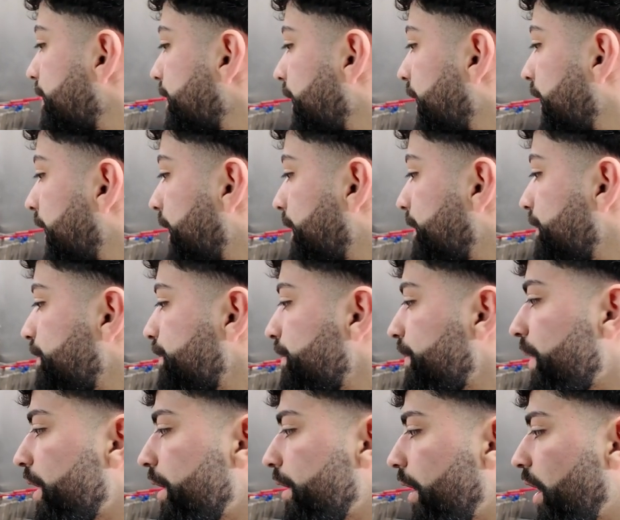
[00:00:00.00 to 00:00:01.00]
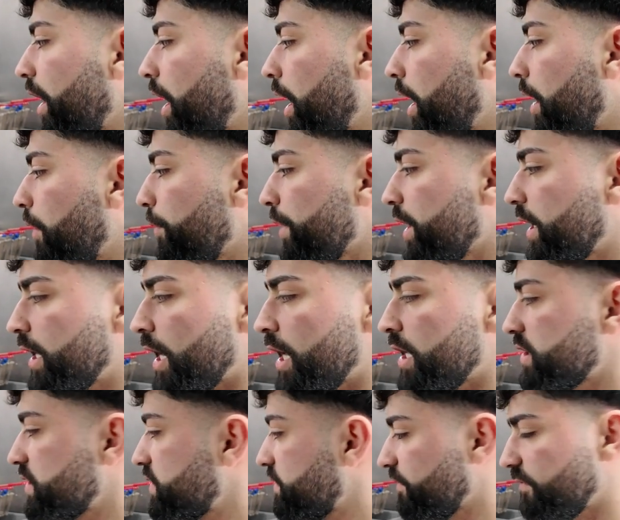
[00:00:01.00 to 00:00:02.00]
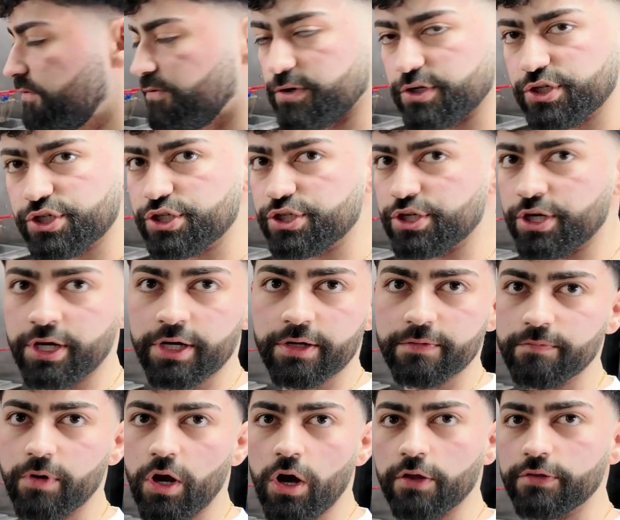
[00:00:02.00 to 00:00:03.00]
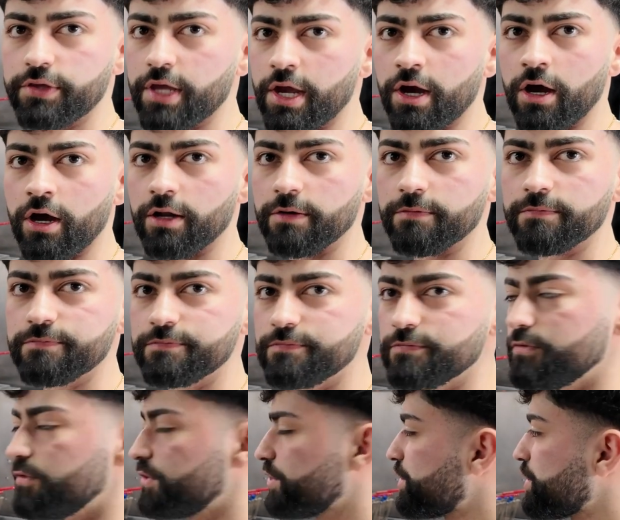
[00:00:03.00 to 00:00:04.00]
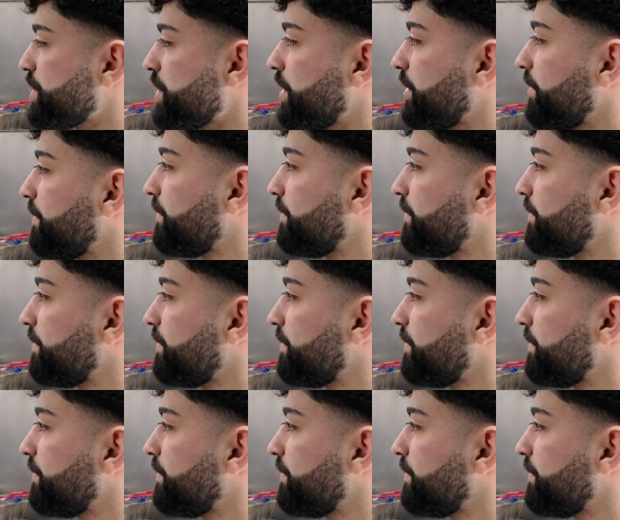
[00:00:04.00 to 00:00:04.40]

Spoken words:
But weekends, for sure, all day on, for sure.